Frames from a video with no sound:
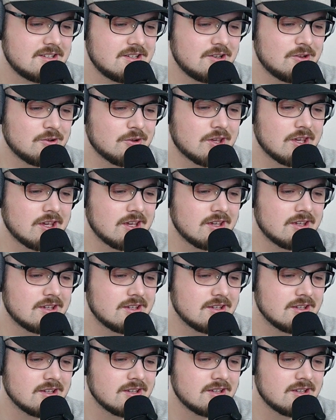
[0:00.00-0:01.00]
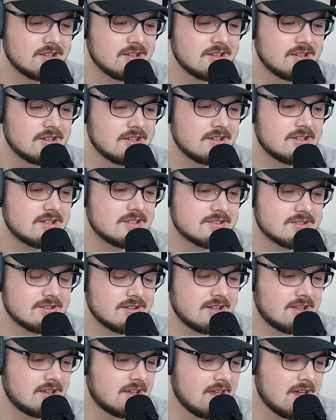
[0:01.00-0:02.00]
Okay.
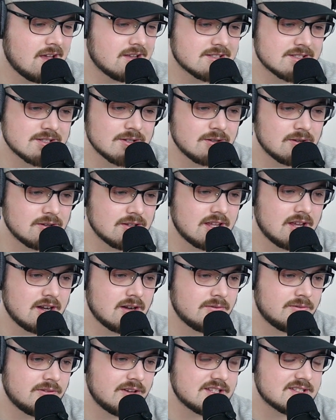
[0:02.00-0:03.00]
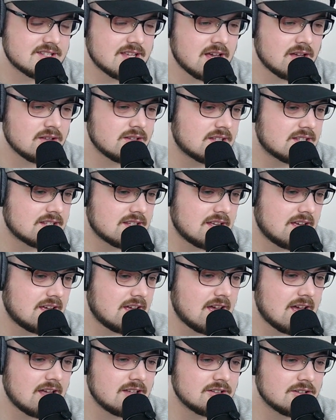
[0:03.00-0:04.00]
So solo there fades out.
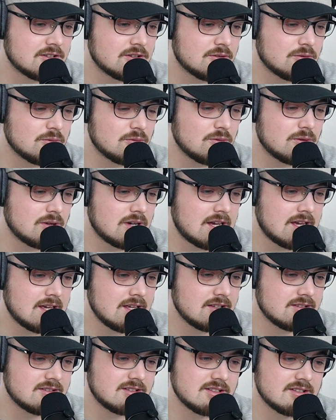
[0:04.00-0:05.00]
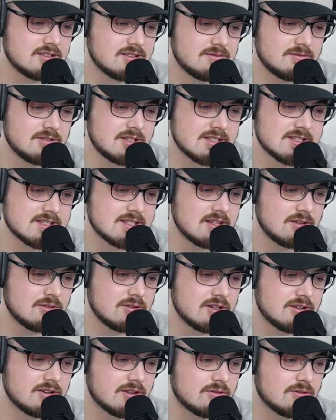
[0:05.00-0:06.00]
I don't know why. This is the
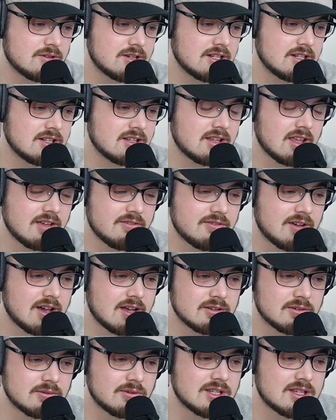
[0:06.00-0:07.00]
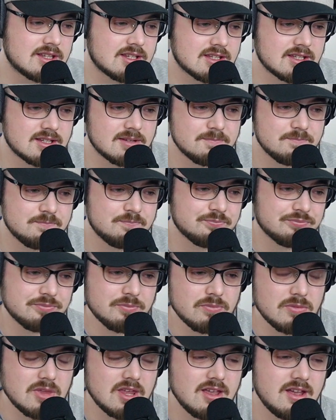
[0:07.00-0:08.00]
only recording that I found of it.
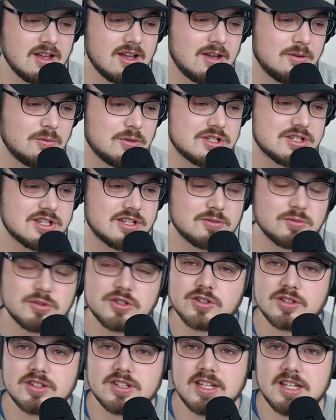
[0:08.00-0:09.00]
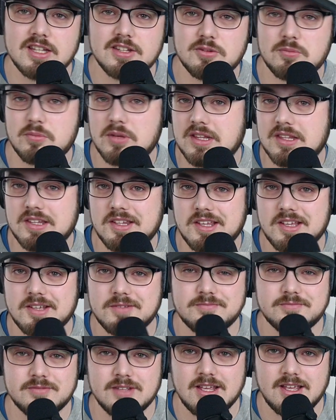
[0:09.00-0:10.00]
I wish it would continue, but
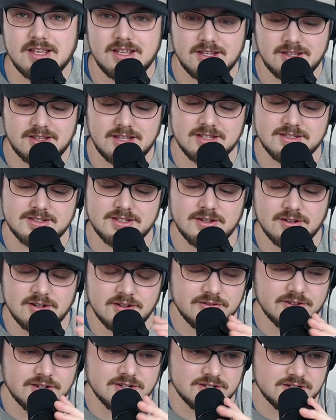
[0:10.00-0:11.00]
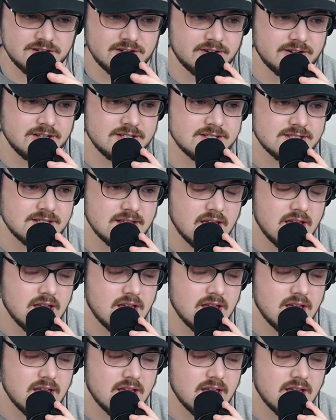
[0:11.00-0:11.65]
that's the only version there is.